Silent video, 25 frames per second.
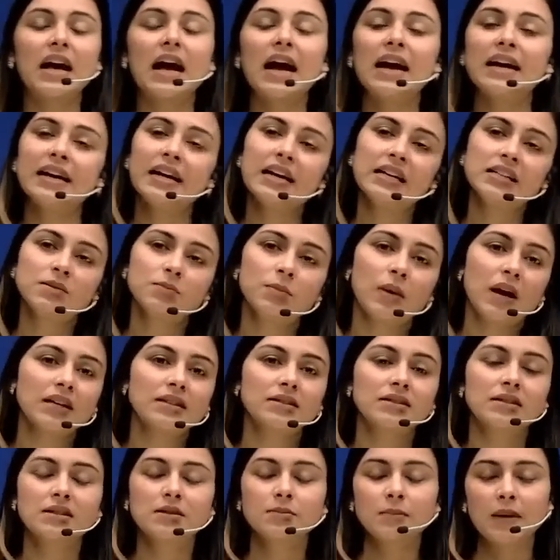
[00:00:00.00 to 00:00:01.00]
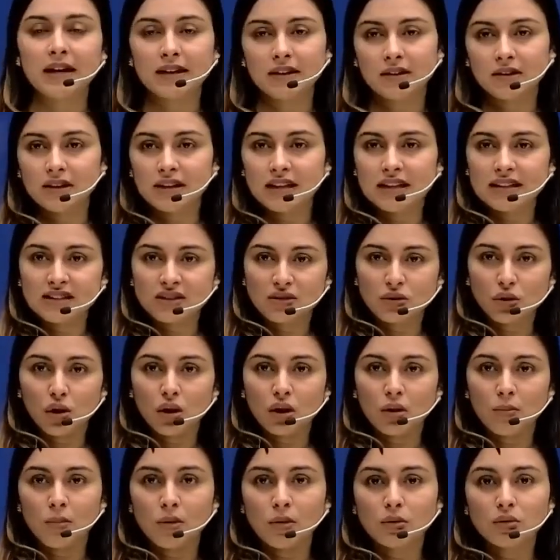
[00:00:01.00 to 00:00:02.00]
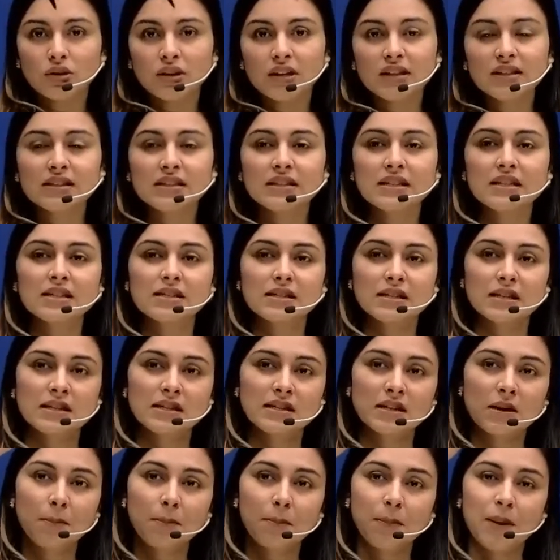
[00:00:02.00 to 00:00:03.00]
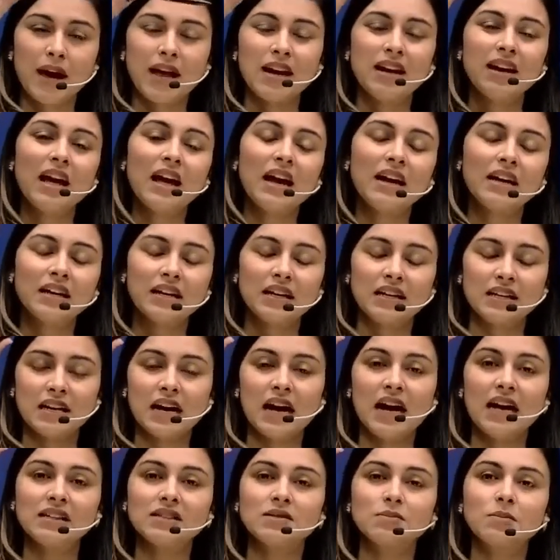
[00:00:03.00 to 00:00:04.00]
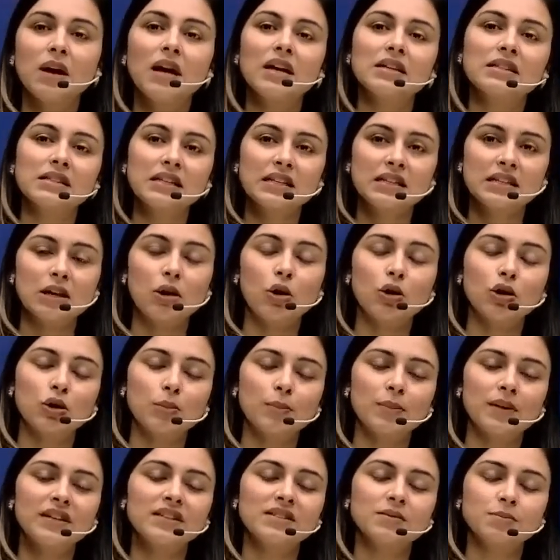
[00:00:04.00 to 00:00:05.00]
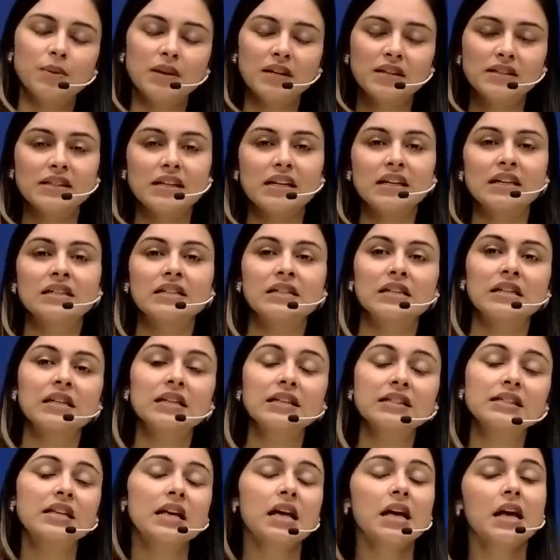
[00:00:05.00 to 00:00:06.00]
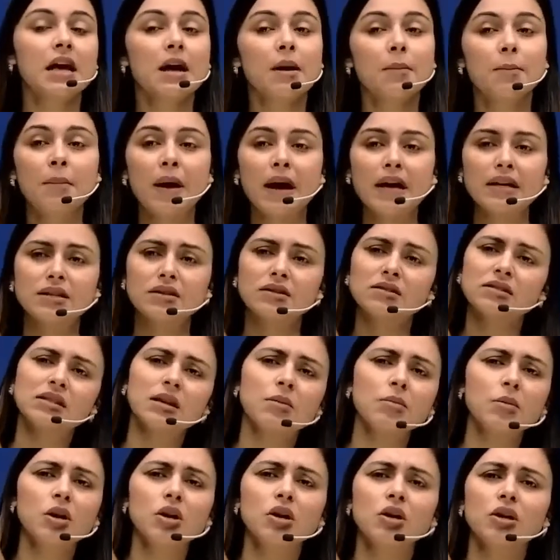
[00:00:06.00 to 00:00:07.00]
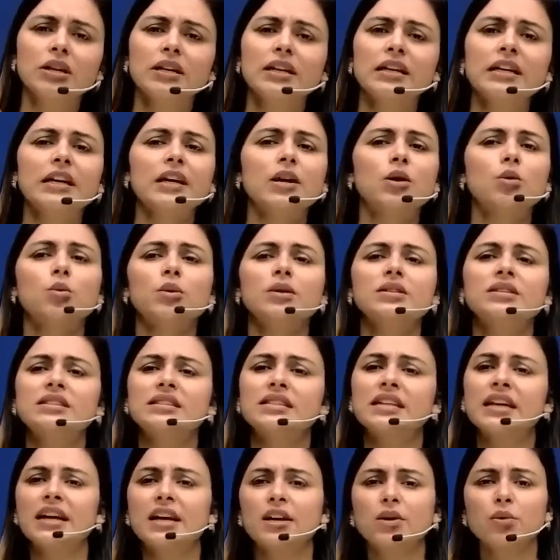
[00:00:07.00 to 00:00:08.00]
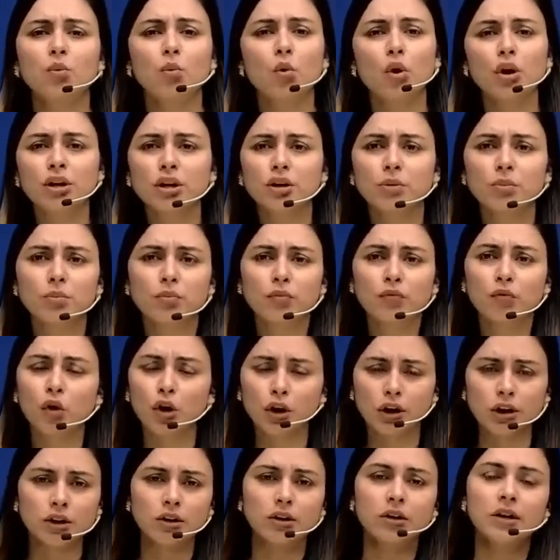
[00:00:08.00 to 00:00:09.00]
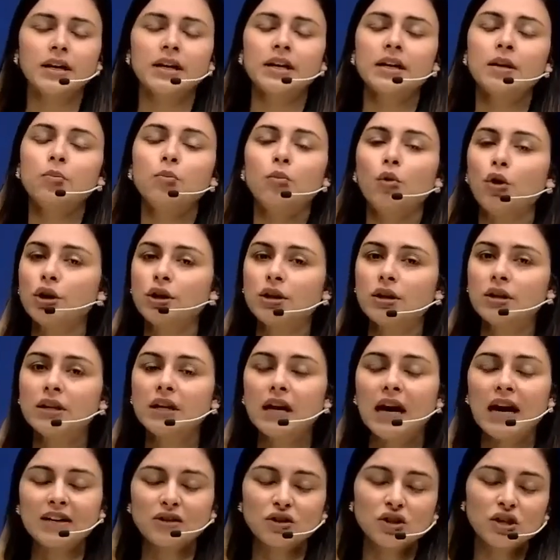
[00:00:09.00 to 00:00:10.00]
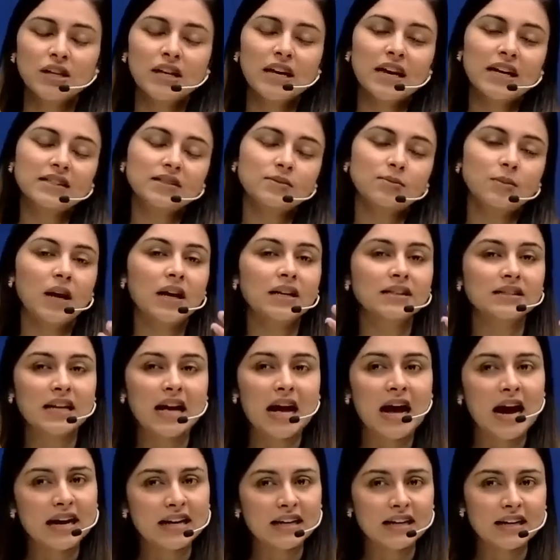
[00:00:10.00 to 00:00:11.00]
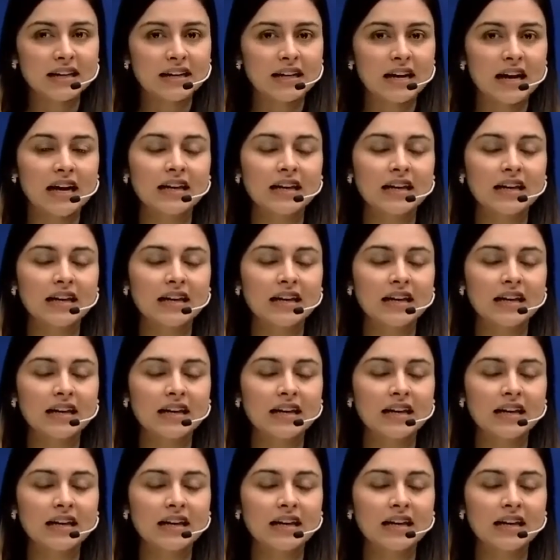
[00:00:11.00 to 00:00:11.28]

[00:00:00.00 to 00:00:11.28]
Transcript: and has mass is matter. Let's talk about this. This is a pen and it has mass, it occupies space, it is matter. Similarly, liquid state, water in a bottle actually has mass and it